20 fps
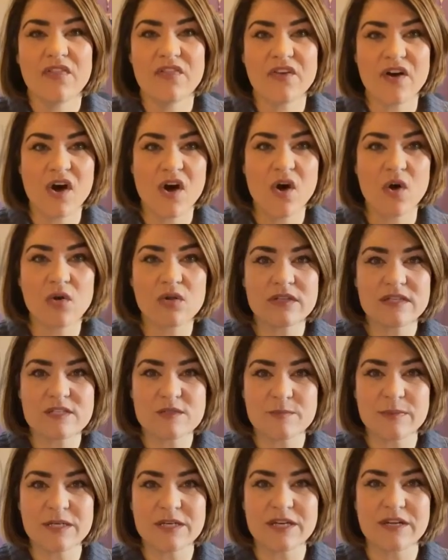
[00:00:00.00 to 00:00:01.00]
the Holy
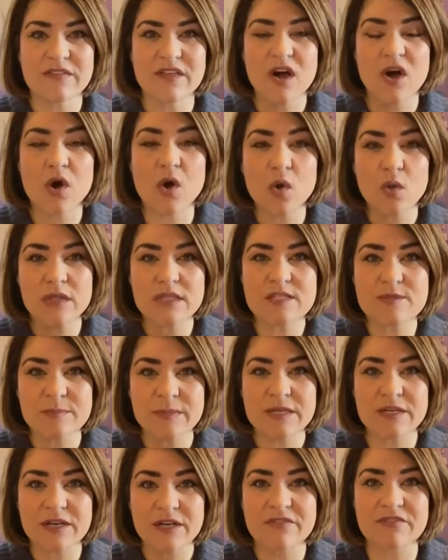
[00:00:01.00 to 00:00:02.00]
Spirit, the Holy
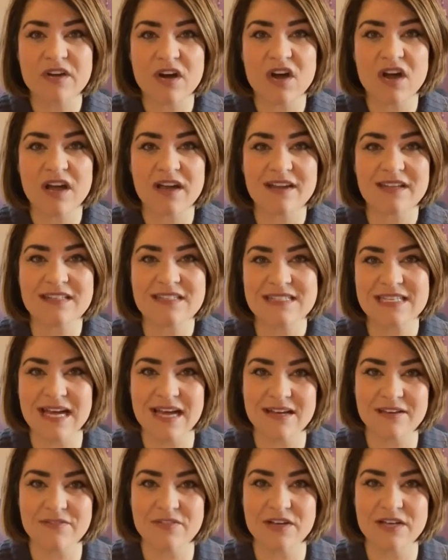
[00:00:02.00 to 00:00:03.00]
Spirit of God
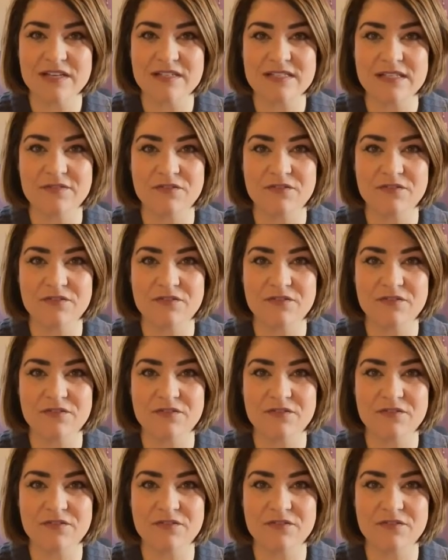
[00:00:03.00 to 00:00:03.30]
inside of us.